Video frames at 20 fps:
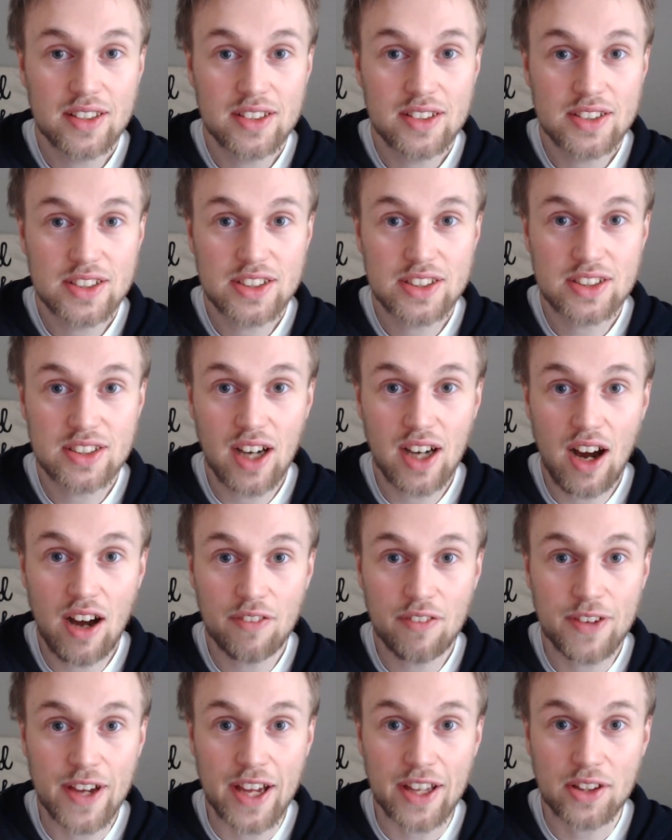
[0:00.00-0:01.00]

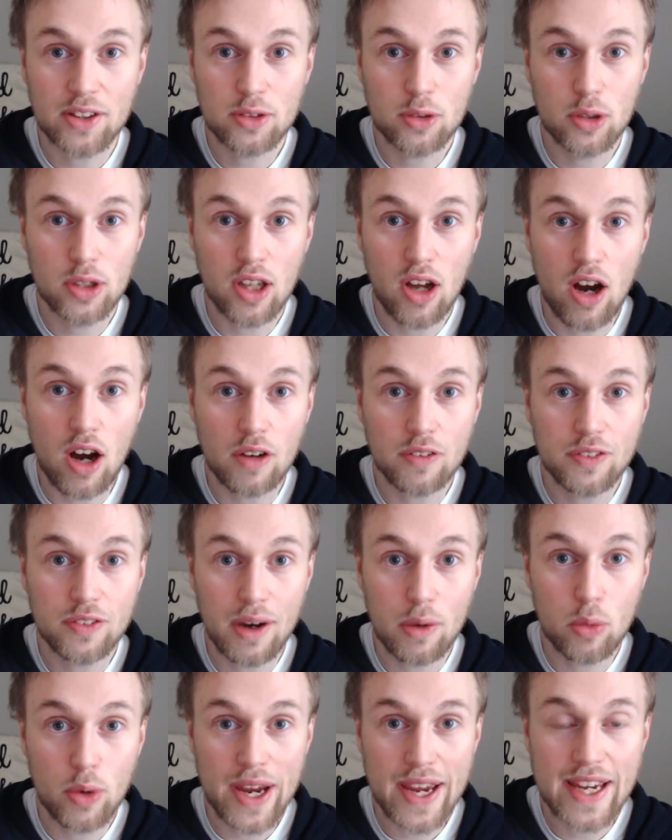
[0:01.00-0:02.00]
scoff at or laugh
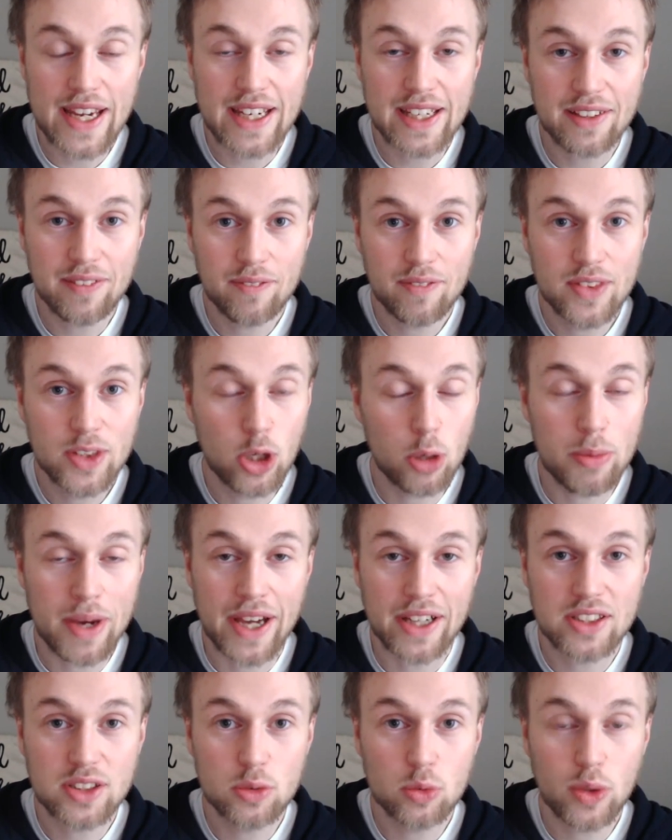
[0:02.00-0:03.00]
away. No
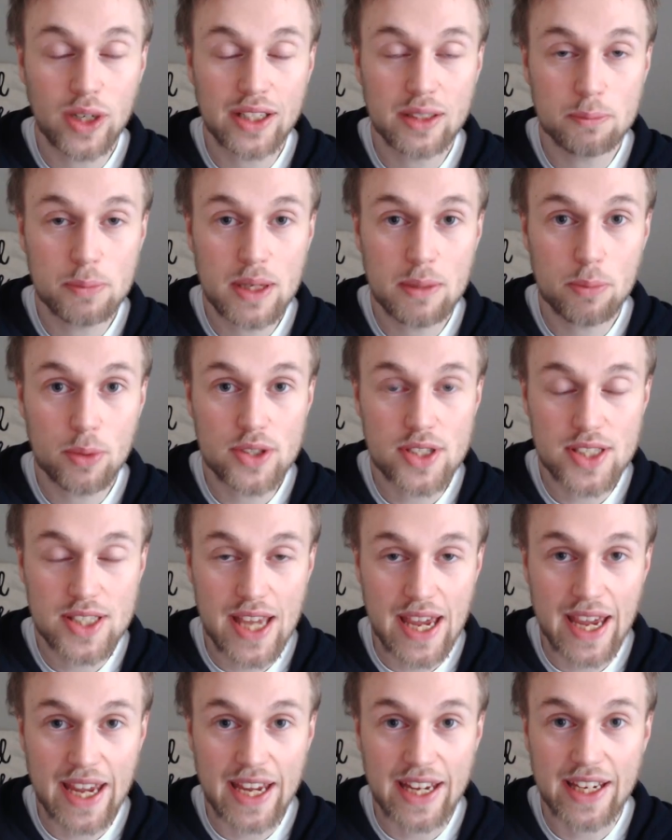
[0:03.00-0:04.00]
matter what people
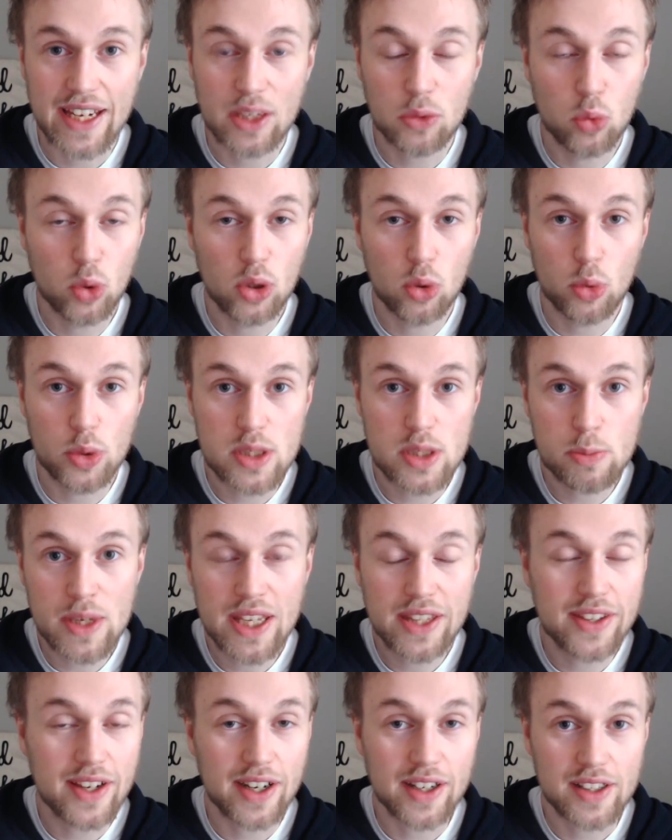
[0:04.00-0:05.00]
say, it will always be
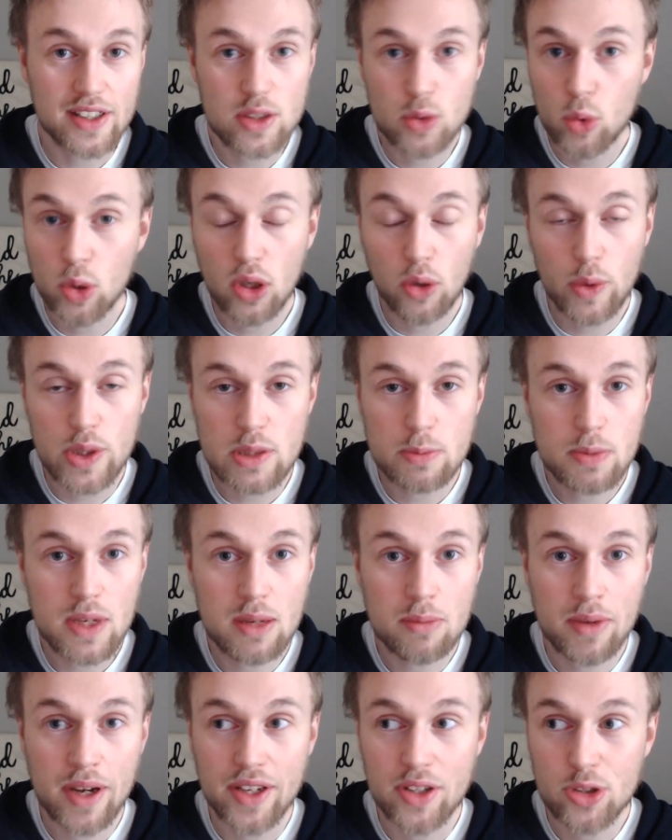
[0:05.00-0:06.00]
there. This will always be
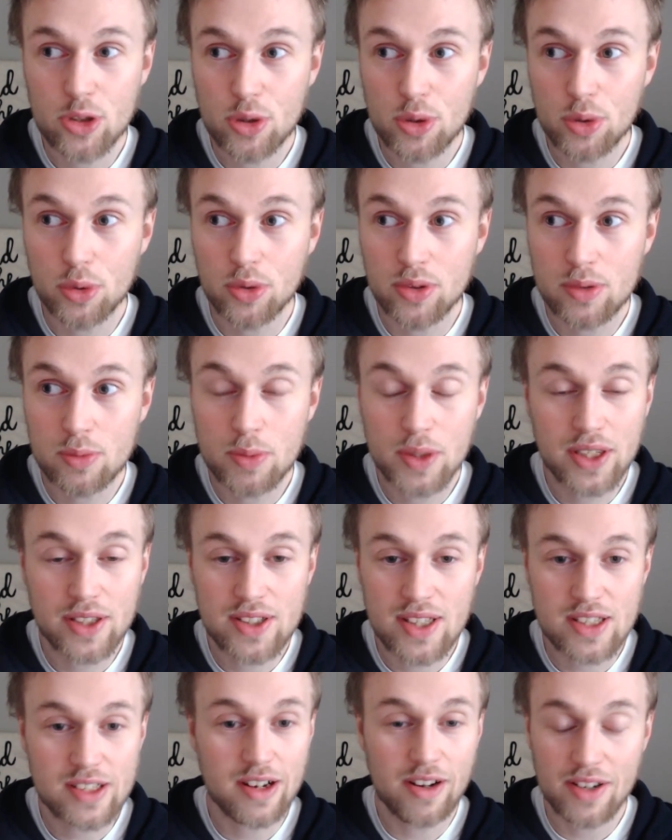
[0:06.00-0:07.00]
my truth because
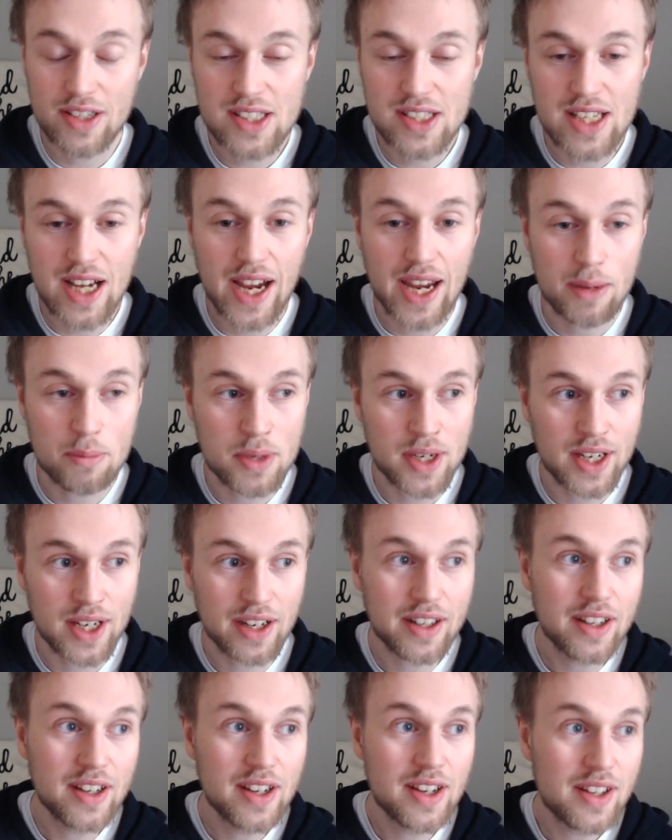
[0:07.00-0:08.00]
as long as I am
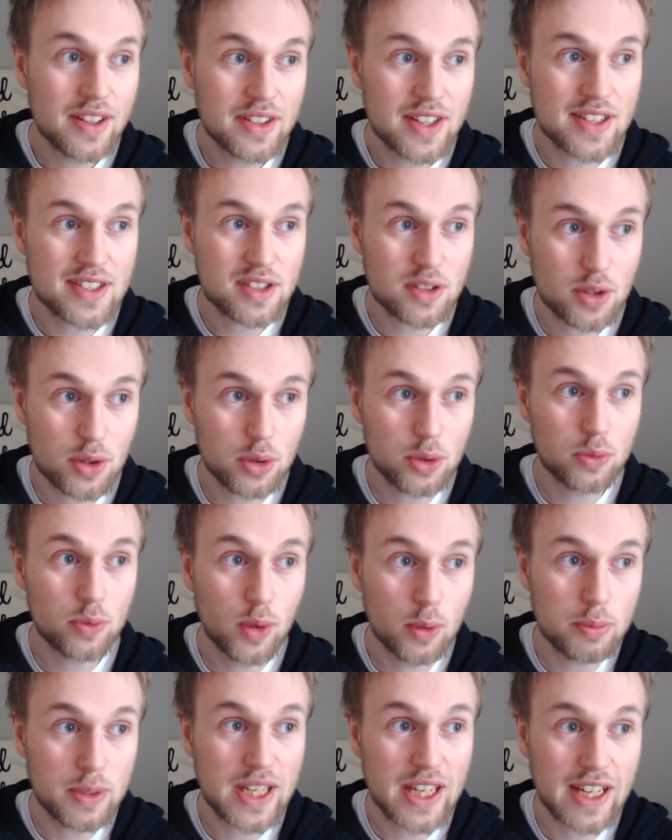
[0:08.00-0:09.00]
here, this truth
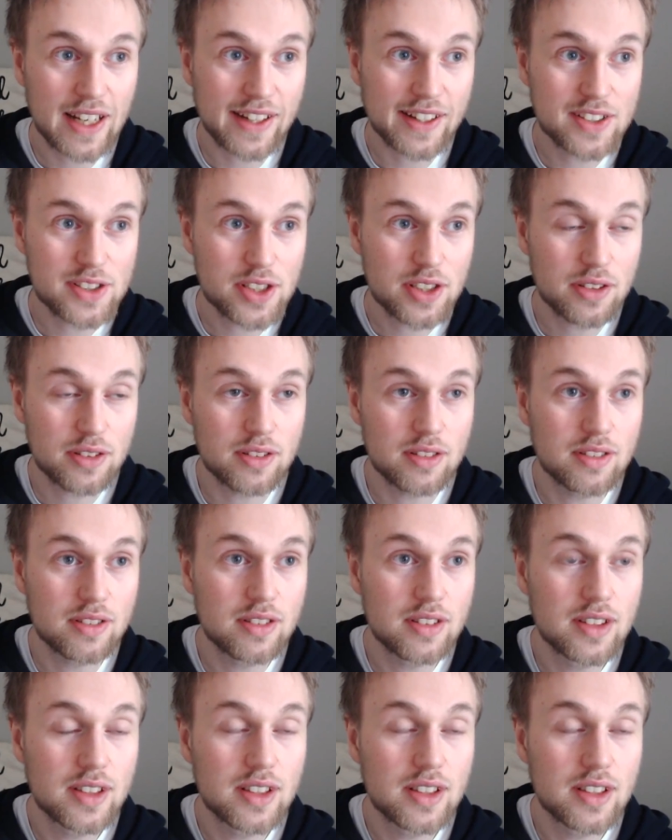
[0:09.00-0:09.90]
will be here too.